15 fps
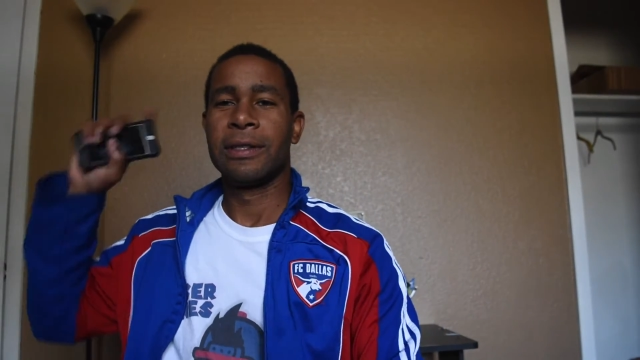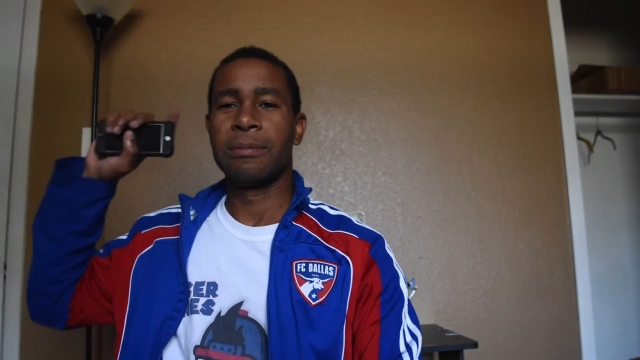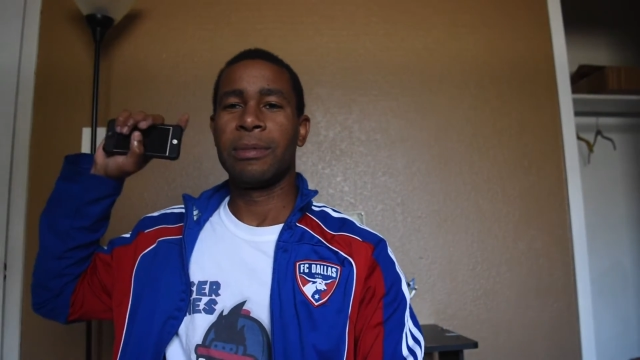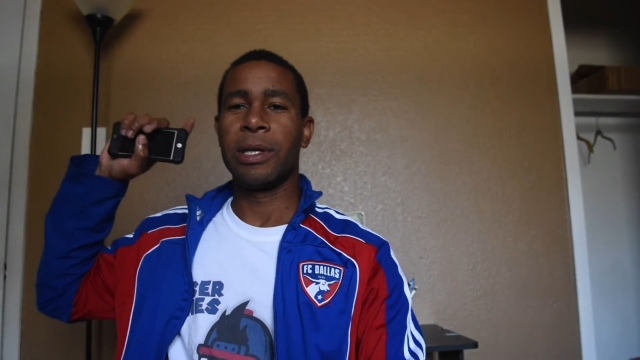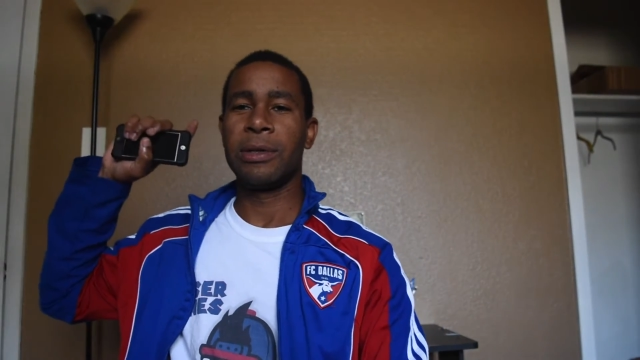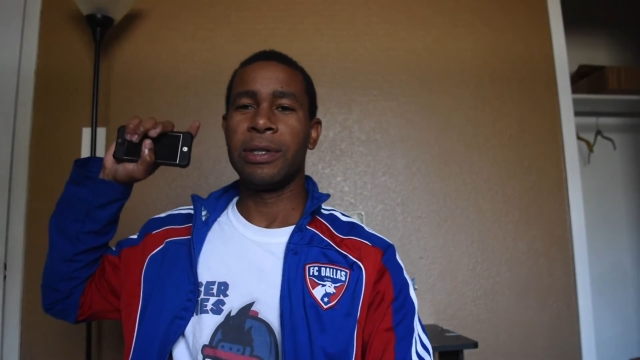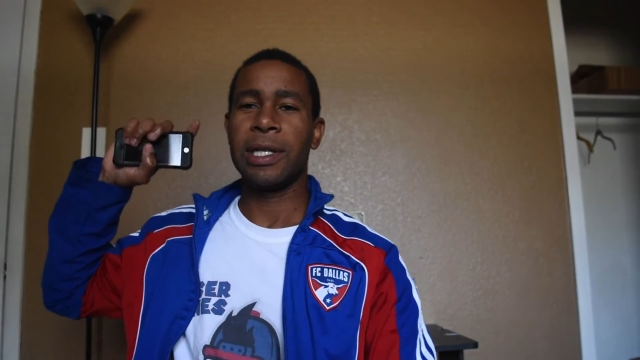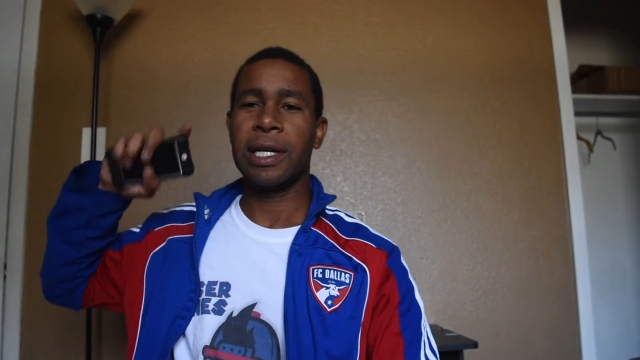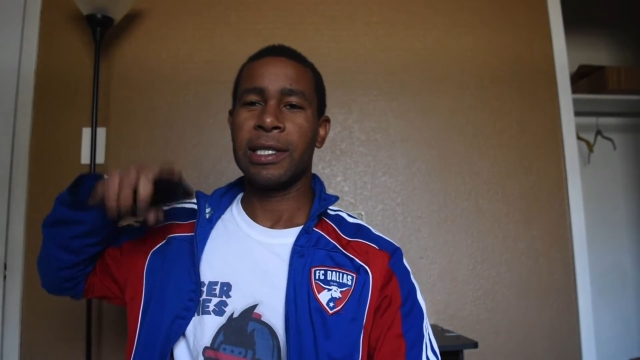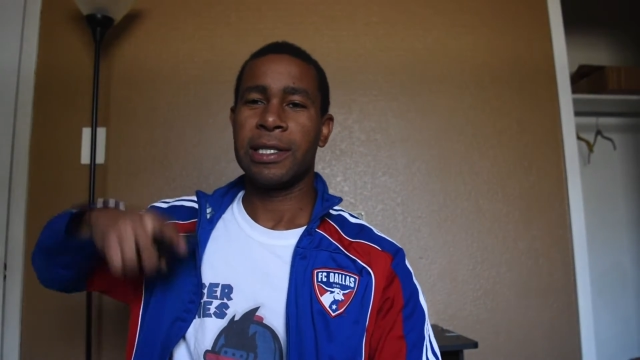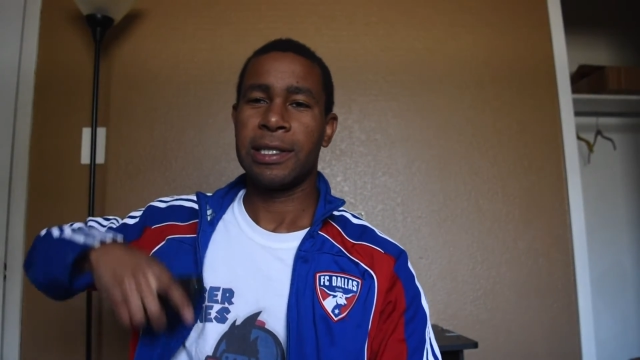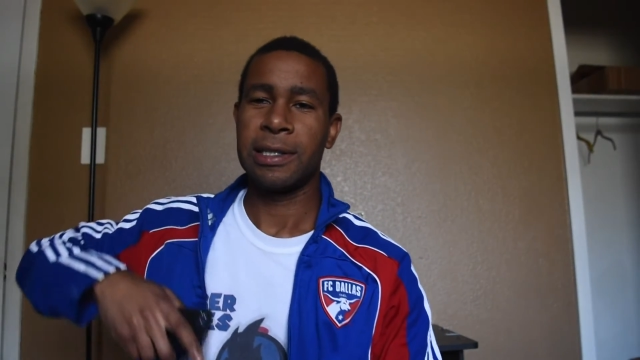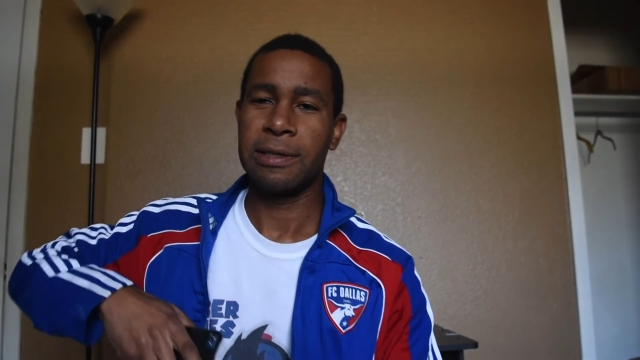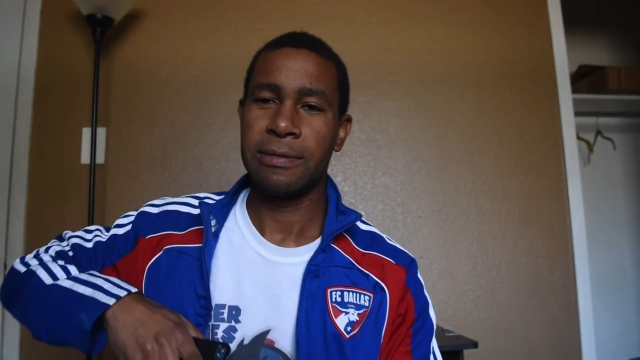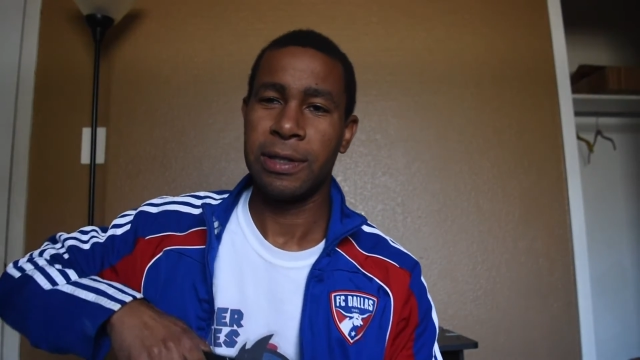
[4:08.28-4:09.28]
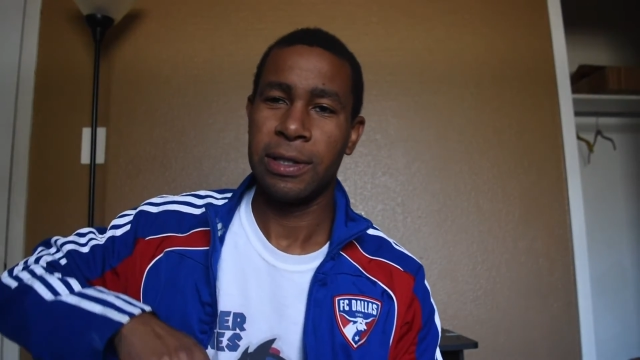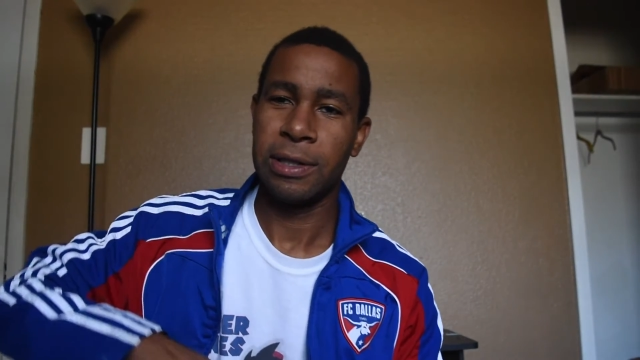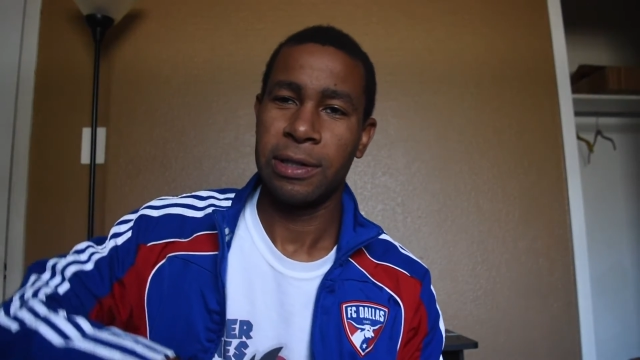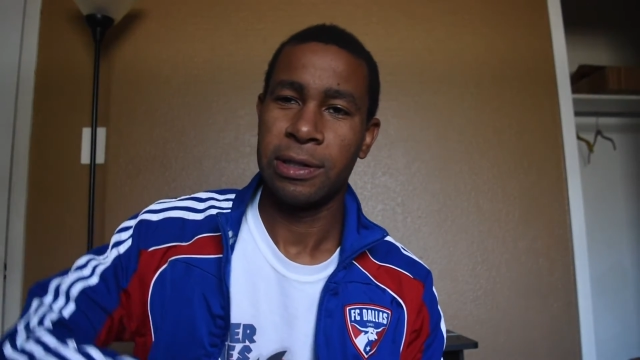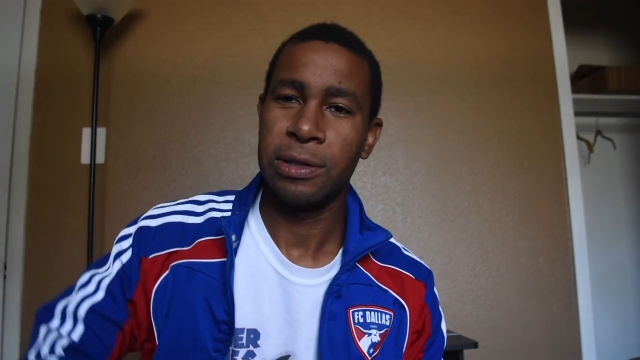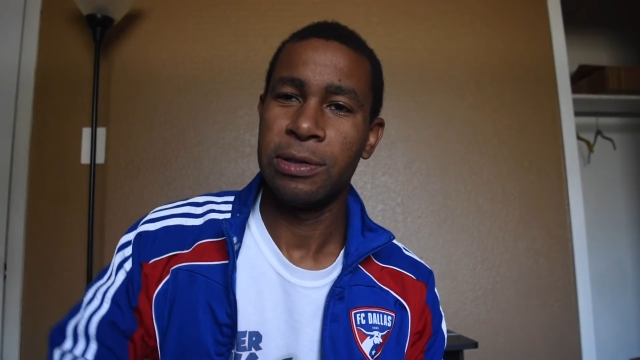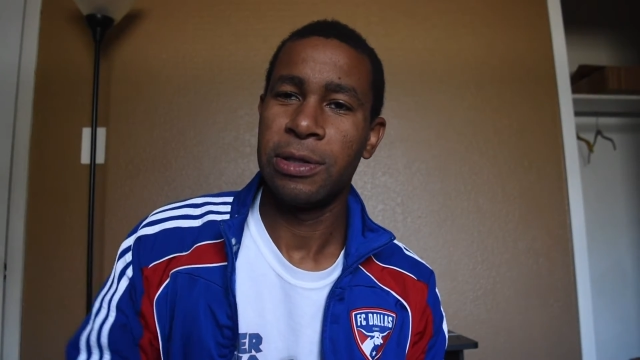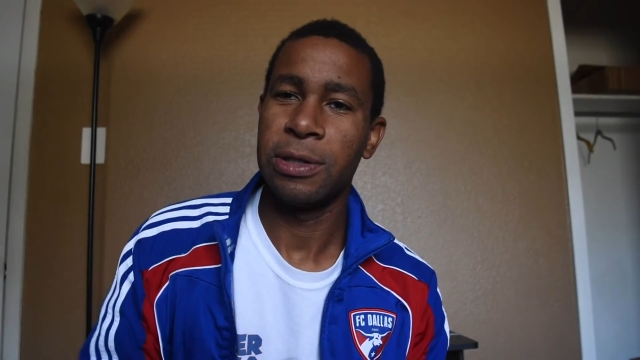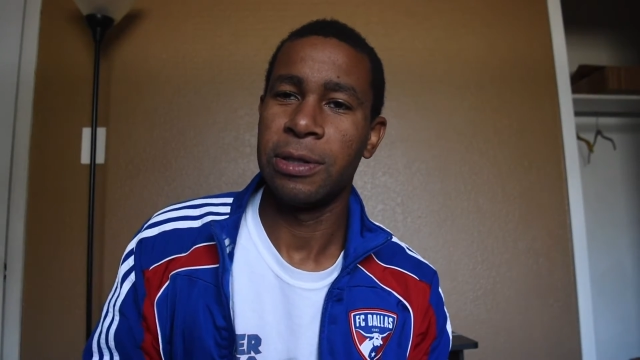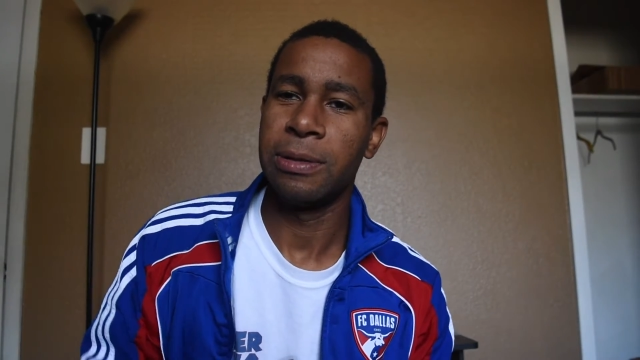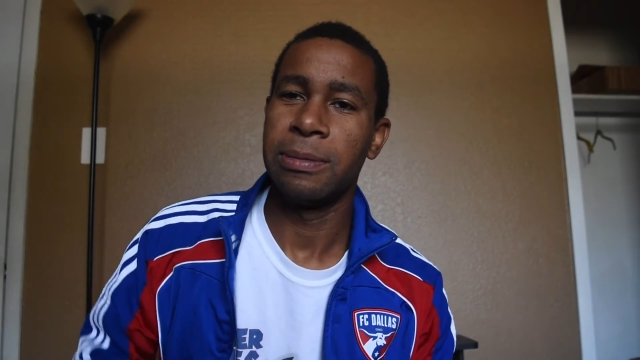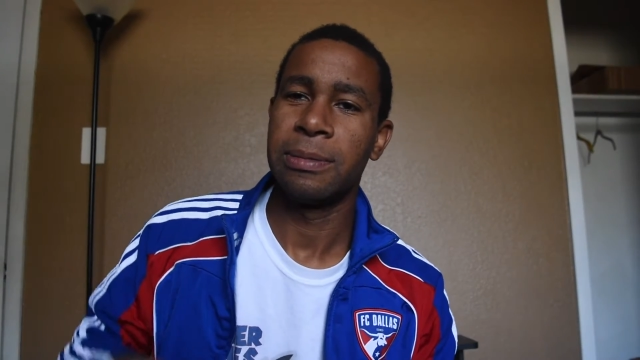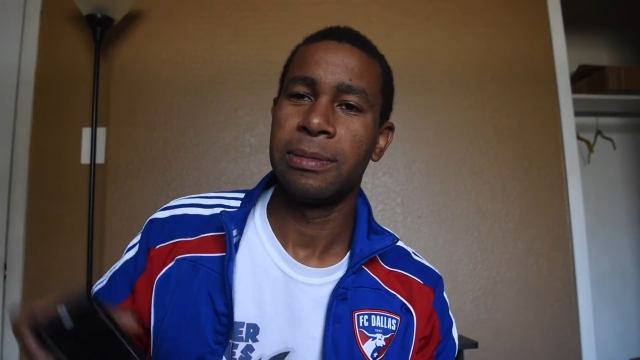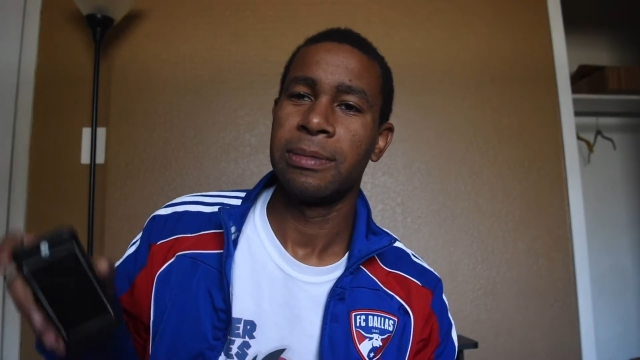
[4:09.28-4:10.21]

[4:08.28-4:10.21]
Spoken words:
bro, you gotta see this video on YouTube.